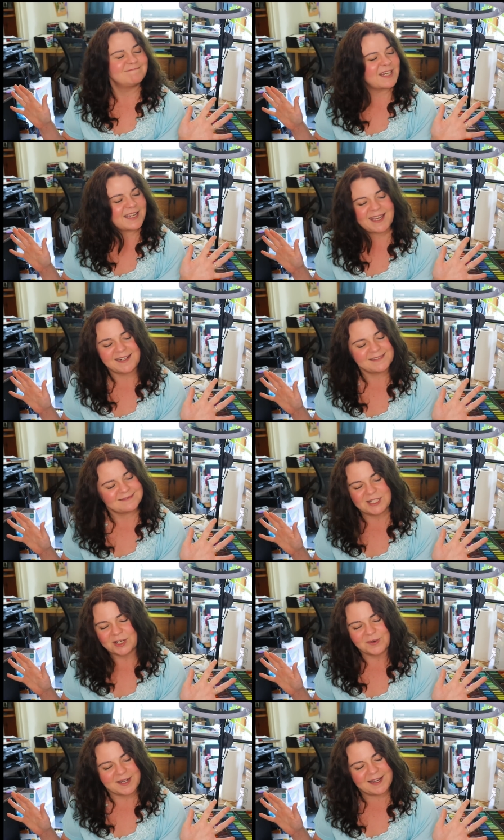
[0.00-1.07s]
Again,
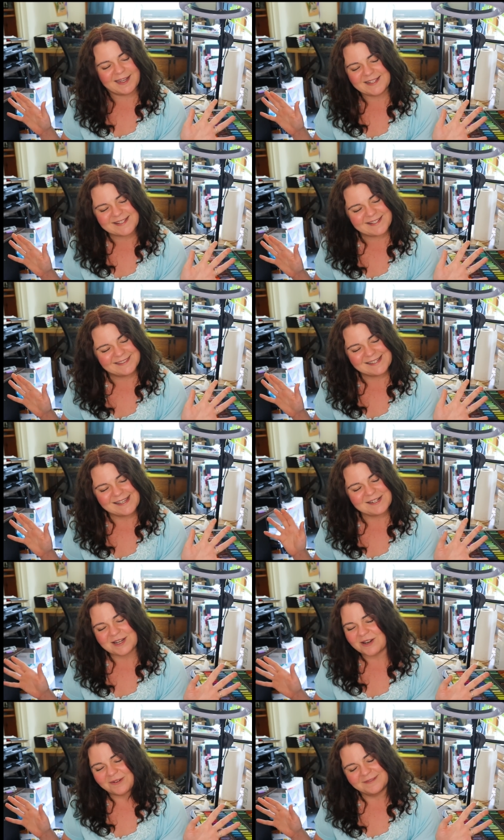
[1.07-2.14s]
no, guys,
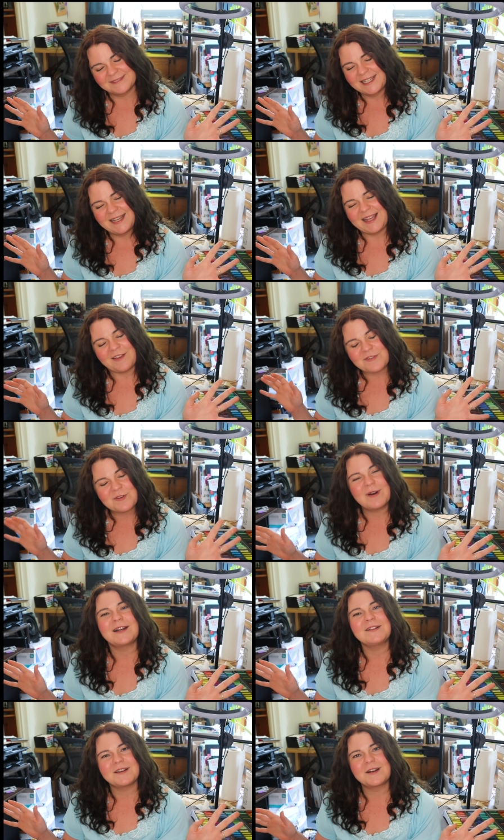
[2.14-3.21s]
no. If you
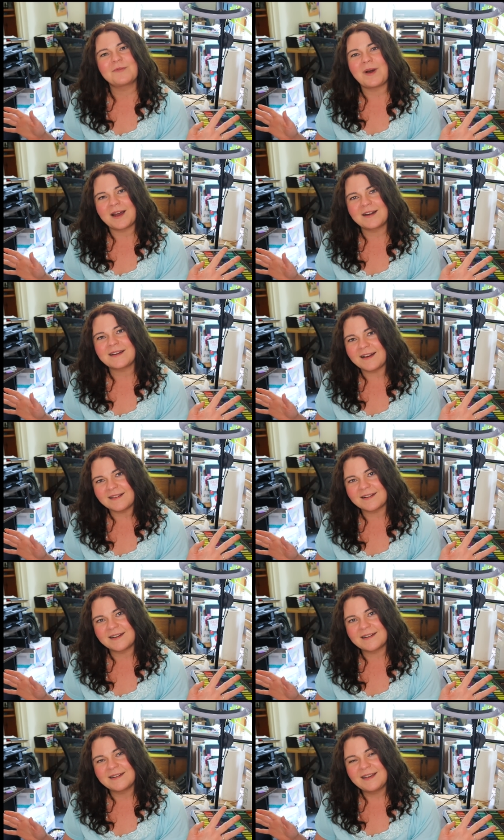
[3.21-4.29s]
want to learn
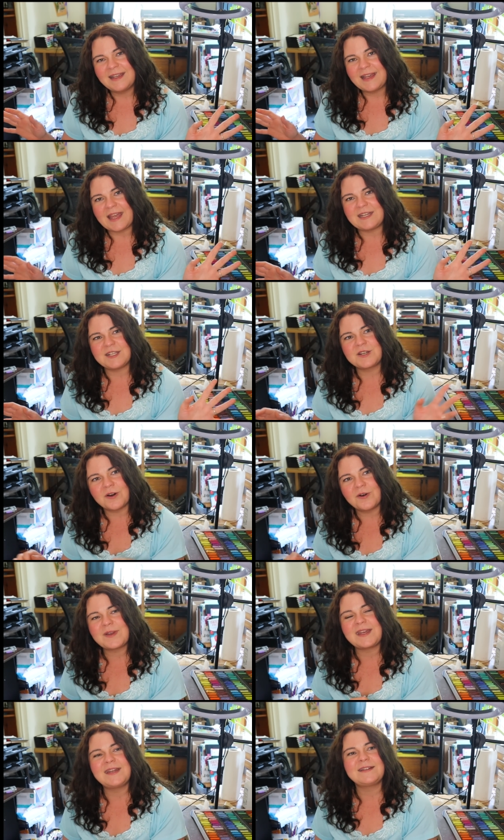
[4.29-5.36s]
watercolor and you go
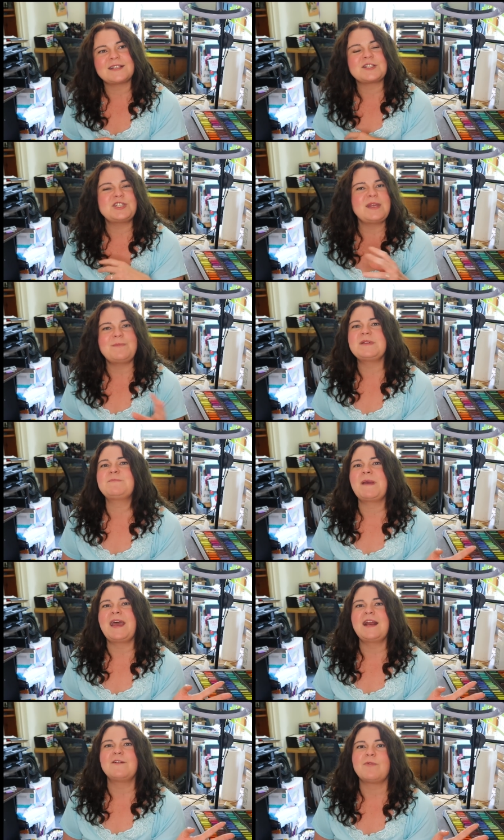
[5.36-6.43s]
get the cheapest
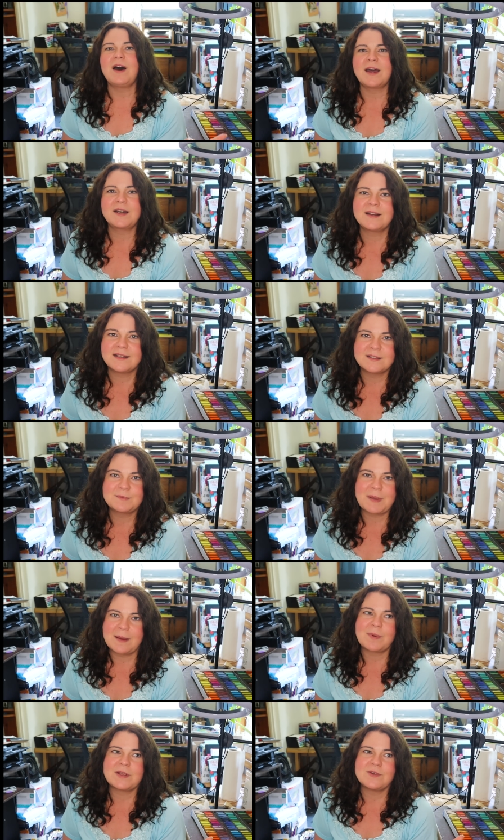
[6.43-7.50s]
pad of watercolor
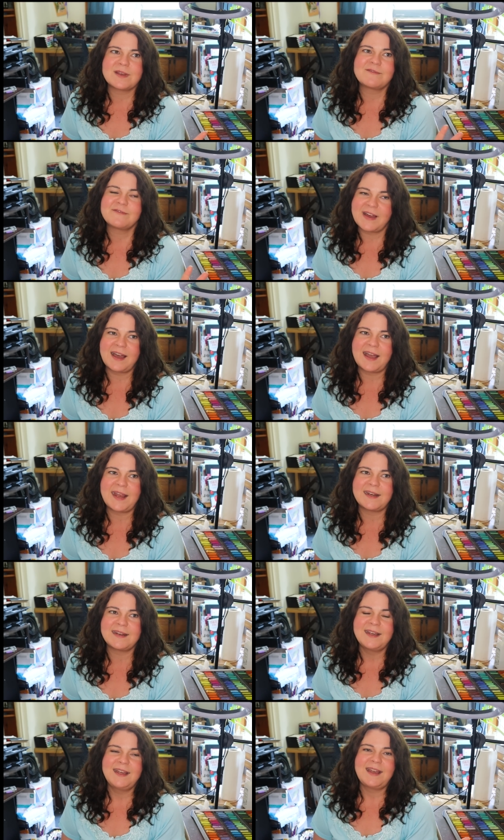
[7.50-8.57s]
paper you can
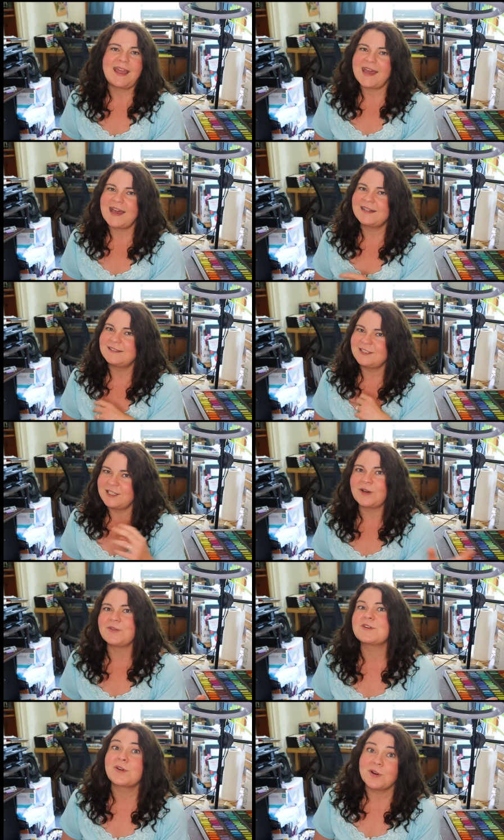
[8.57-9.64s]
find at, you
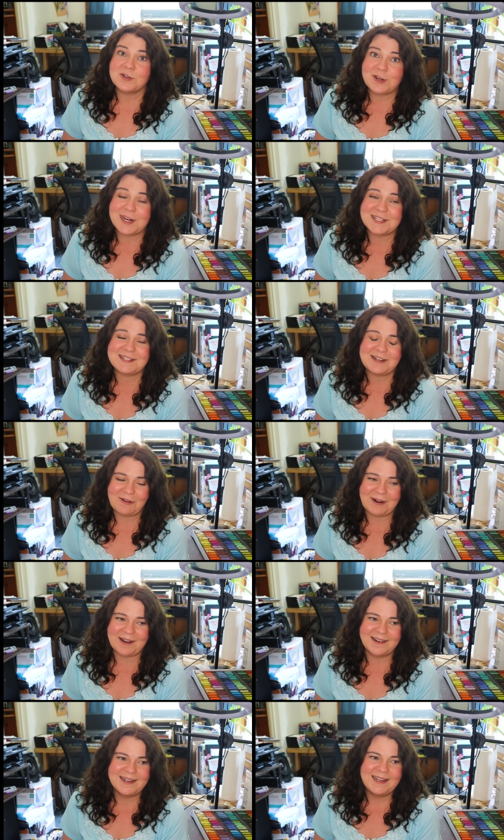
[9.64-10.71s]
know, the grocery
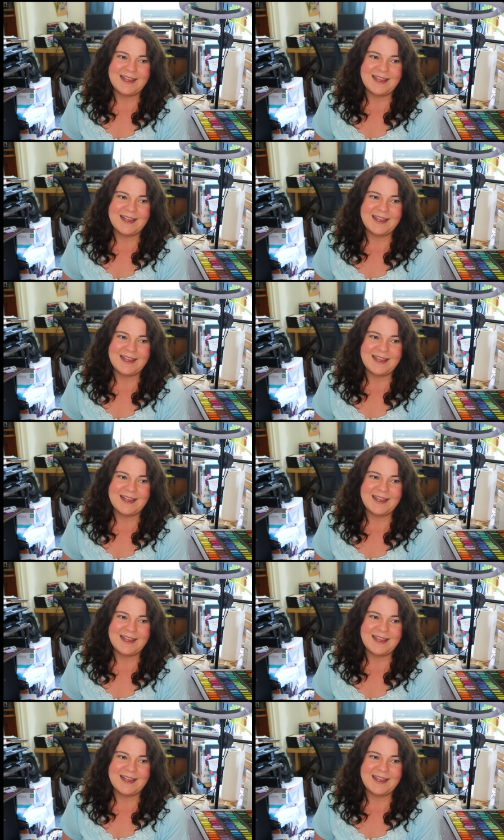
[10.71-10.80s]
store